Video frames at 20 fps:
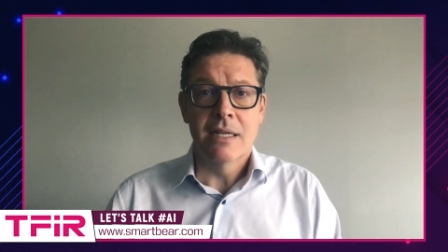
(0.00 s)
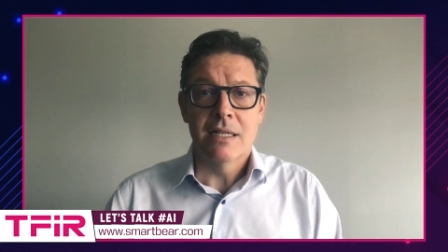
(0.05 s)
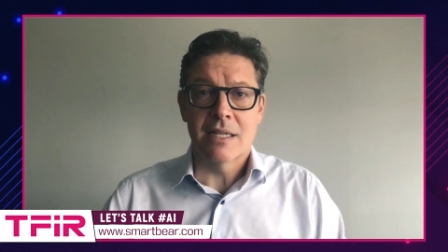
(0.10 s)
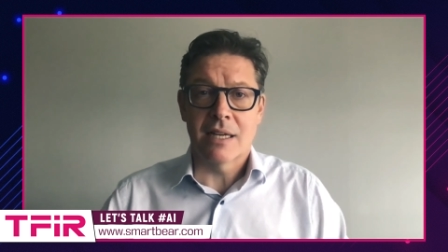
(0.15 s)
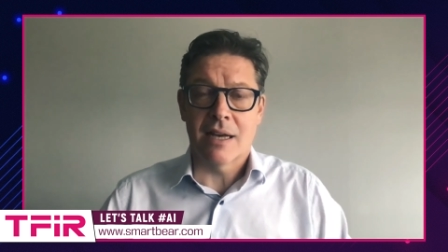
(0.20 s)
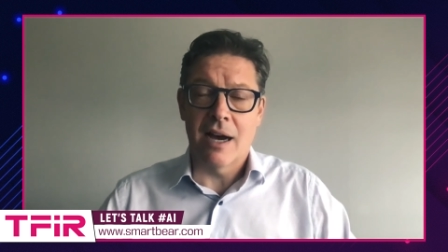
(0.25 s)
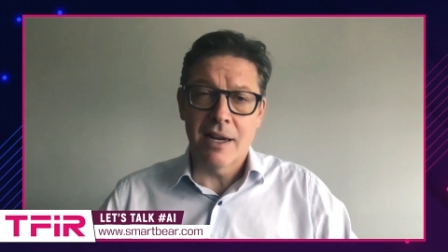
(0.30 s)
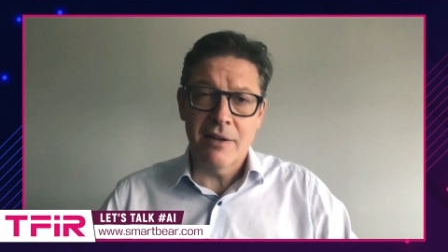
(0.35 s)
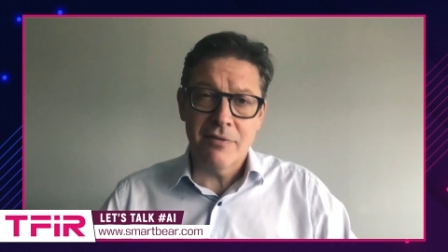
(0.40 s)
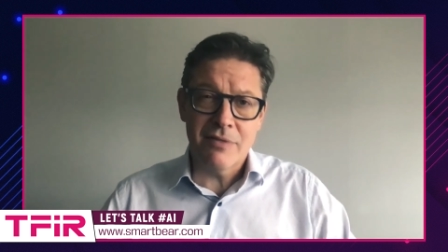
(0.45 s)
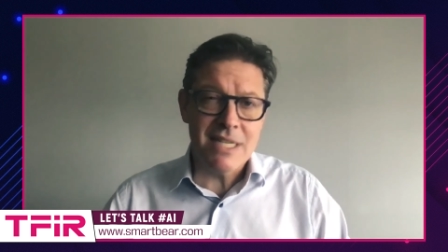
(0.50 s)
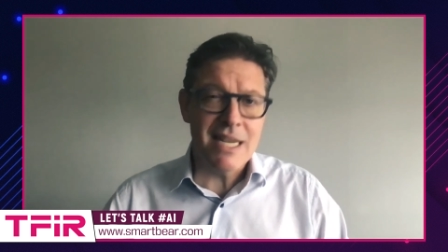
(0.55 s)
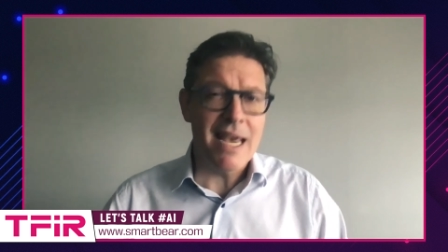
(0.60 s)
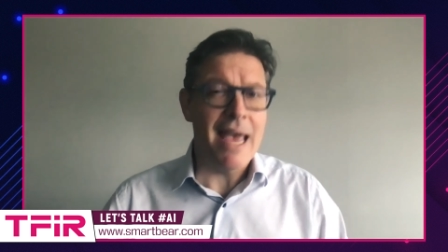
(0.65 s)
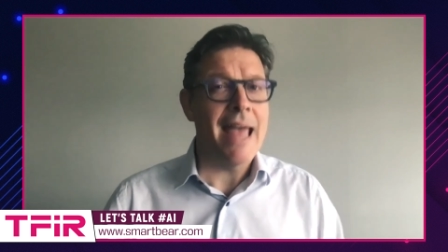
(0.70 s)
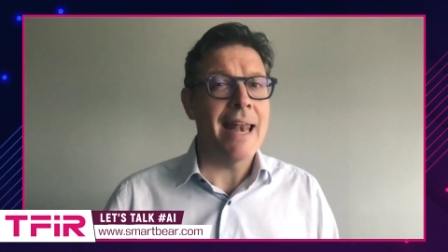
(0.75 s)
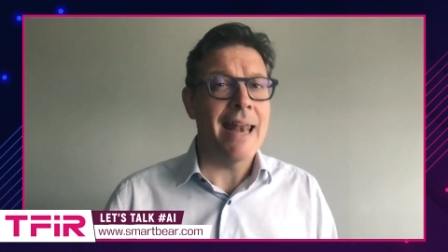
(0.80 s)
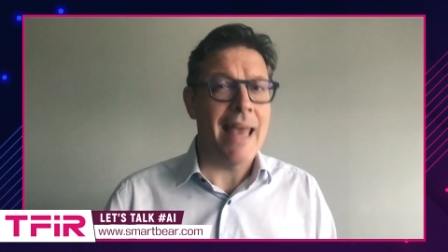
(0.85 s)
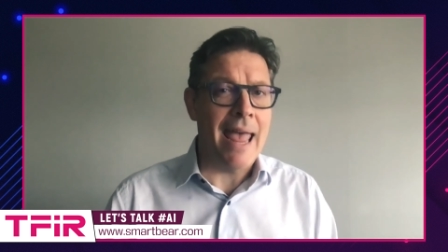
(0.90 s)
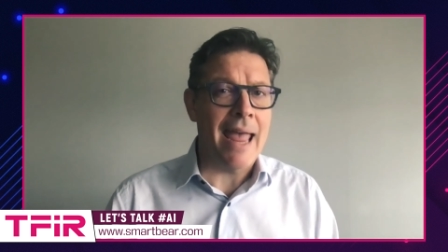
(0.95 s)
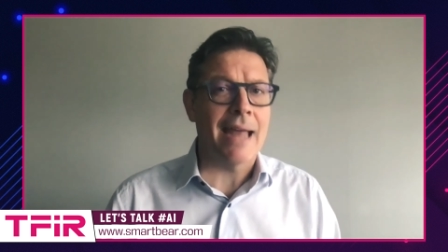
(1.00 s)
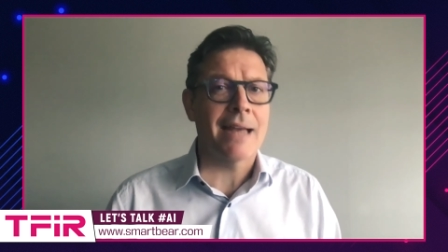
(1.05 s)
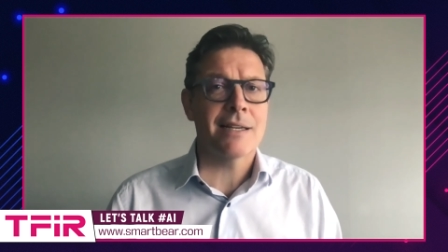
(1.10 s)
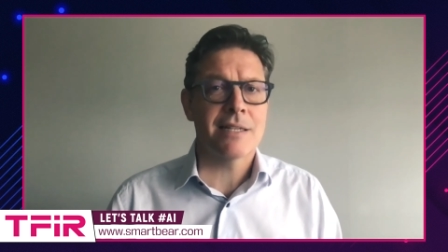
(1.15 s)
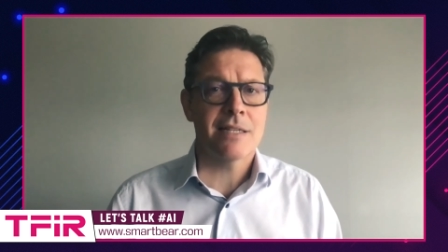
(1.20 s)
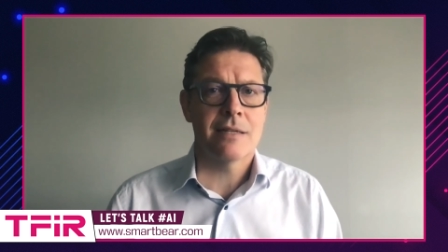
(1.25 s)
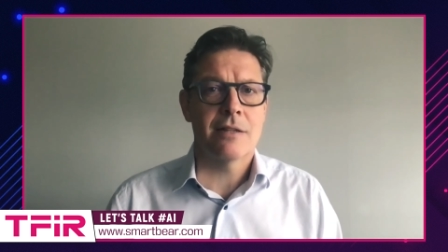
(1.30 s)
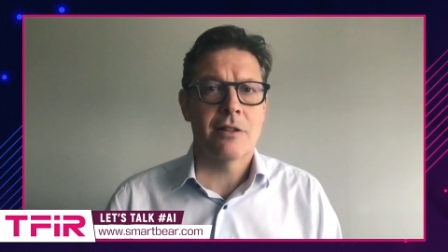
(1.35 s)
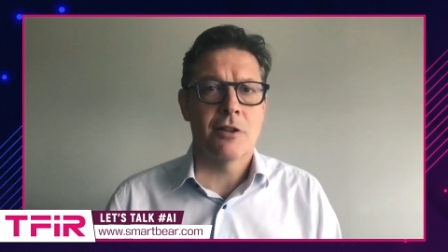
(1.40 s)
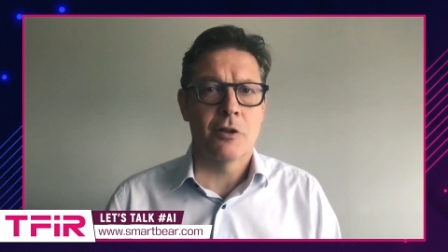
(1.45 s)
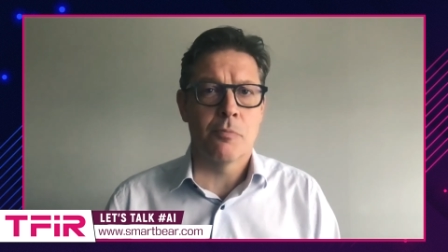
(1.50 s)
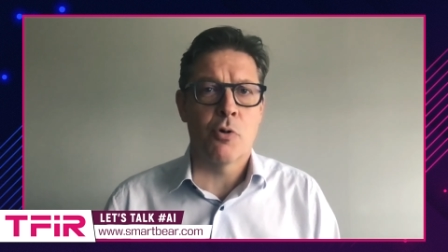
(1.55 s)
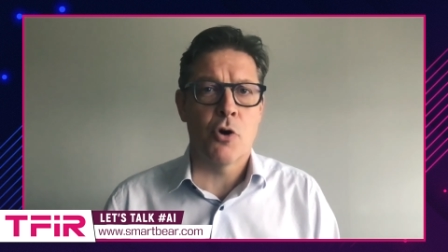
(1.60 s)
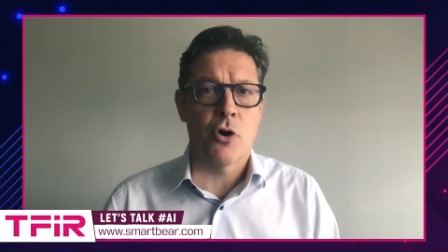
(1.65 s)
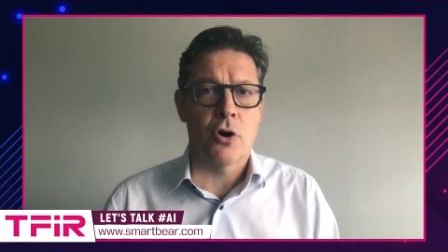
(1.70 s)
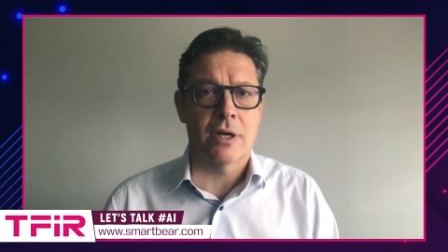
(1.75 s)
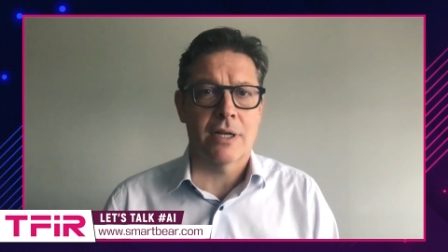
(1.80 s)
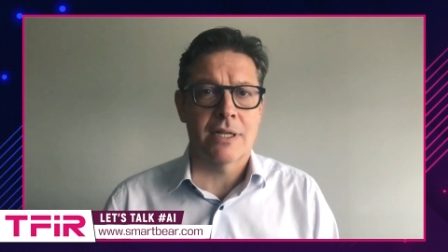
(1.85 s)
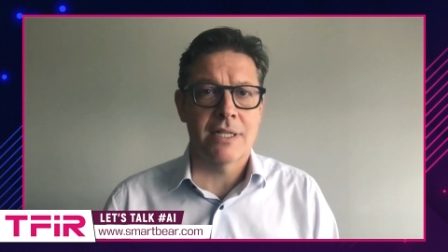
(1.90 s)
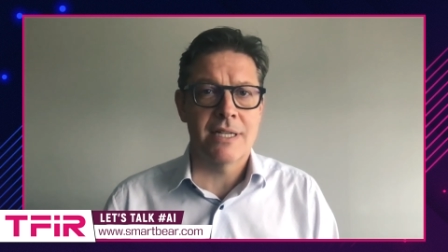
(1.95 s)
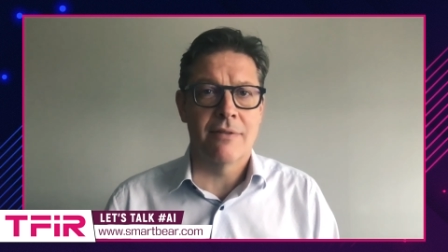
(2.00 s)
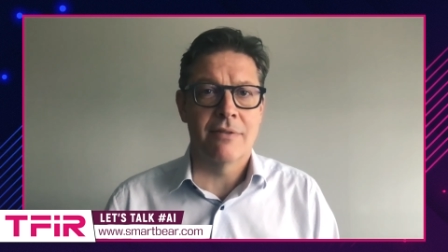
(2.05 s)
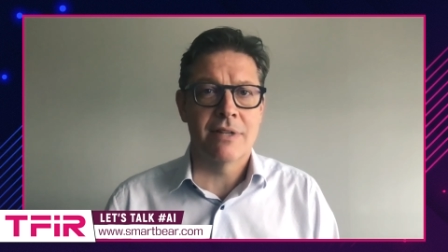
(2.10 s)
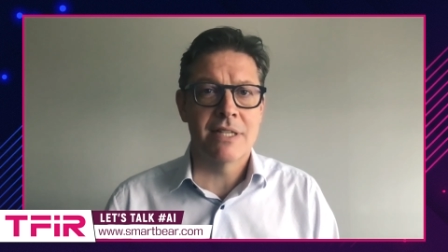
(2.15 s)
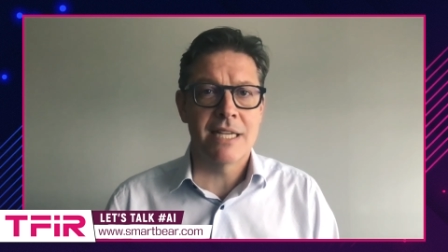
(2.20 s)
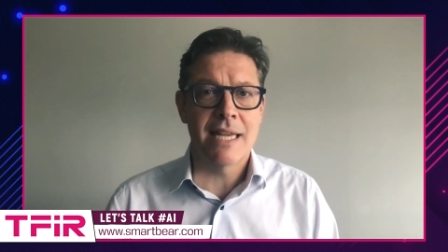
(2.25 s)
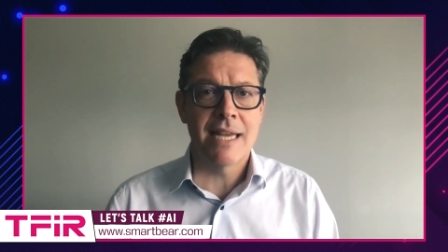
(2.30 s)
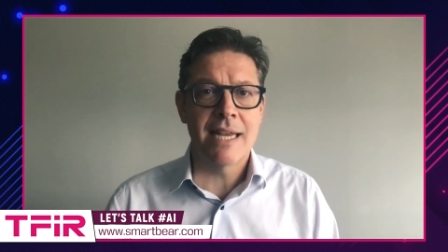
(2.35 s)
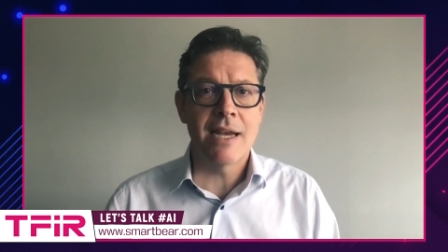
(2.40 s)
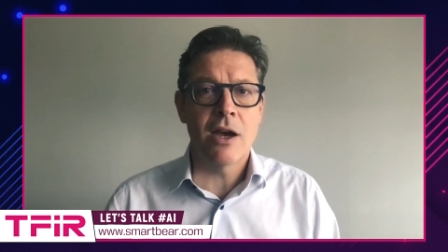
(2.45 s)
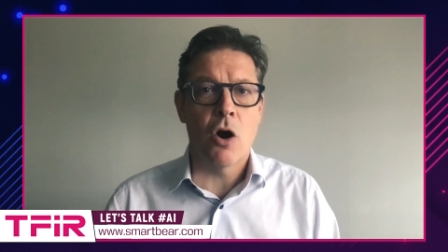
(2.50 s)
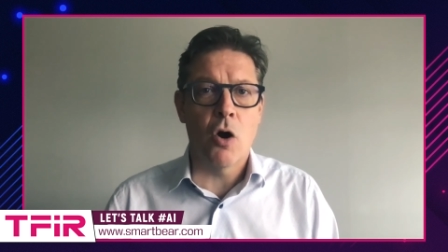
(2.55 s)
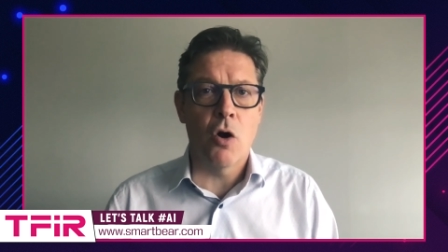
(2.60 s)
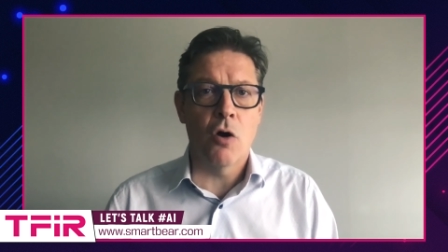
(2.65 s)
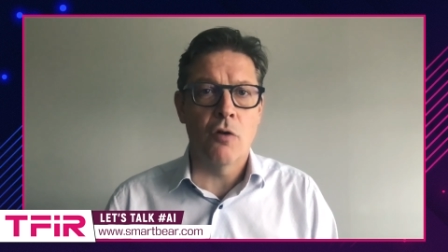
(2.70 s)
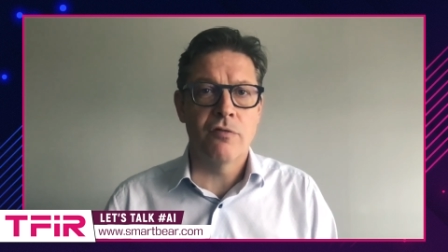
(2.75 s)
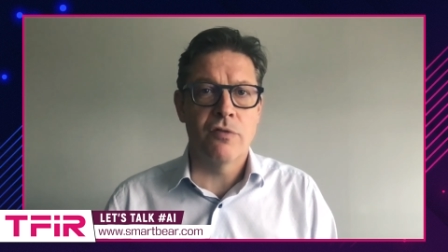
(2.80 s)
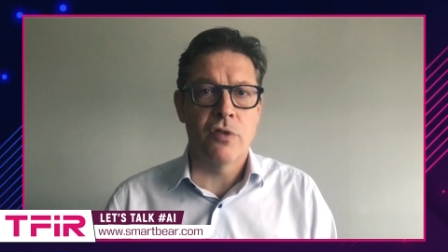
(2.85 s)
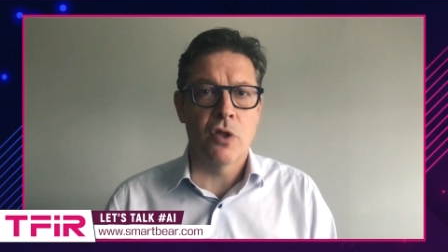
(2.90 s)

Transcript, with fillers: to kind of 10x the productivity of